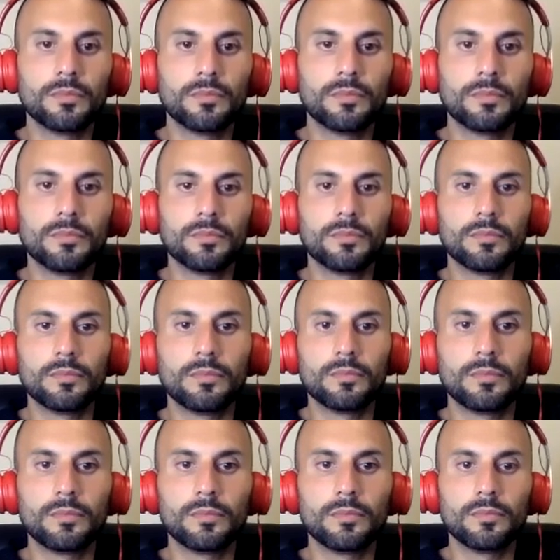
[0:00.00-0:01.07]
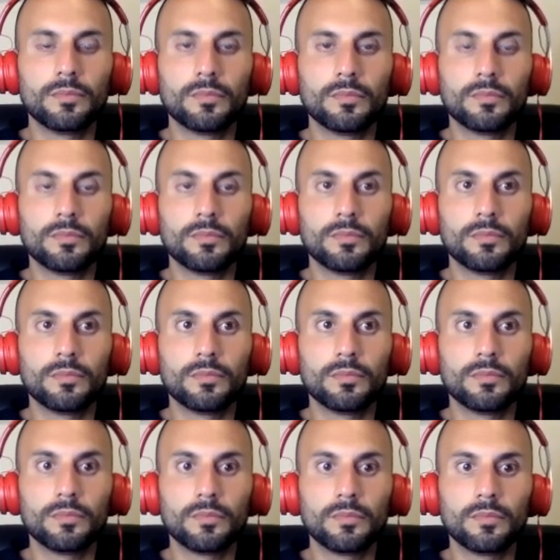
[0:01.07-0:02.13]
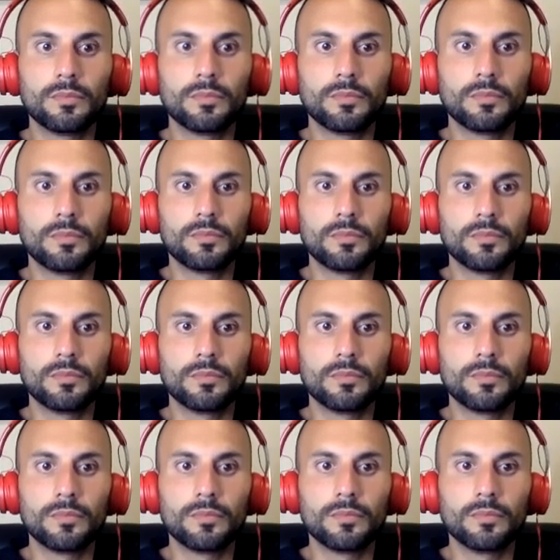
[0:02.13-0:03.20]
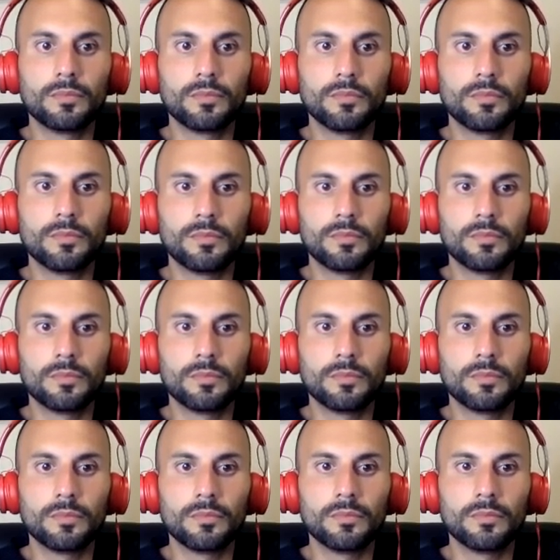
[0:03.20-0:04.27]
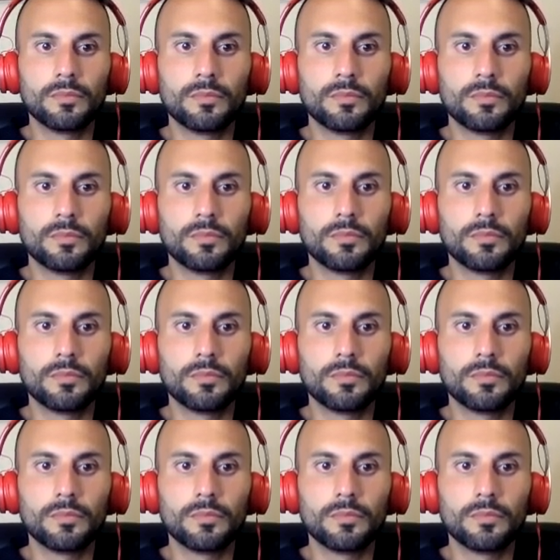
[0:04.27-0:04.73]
[no speech]